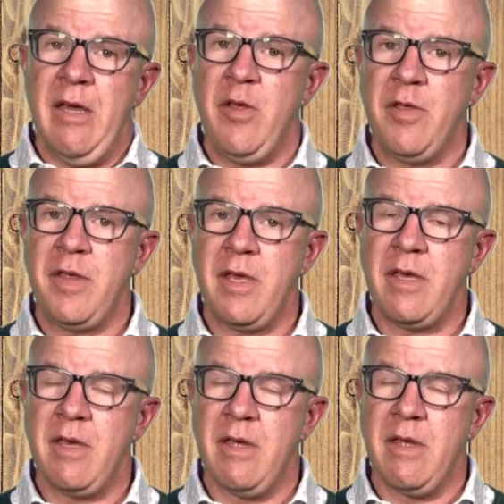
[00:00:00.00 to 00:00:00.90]
you
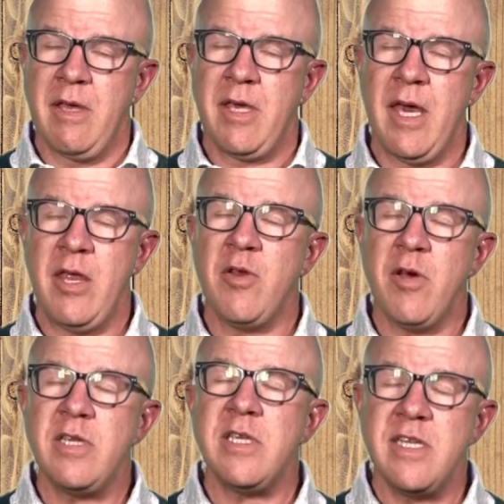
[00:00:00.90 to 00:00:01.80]
think, can you
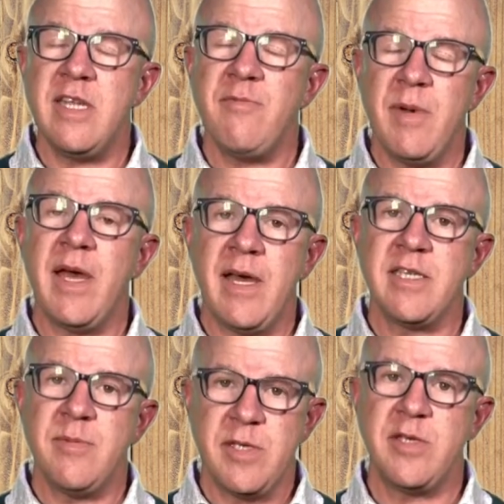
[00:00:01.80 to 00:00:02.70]
not just leave my
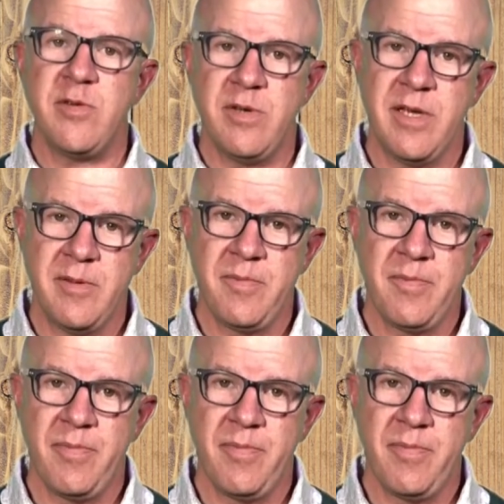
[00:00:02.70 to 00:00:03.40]
house a bit sooner?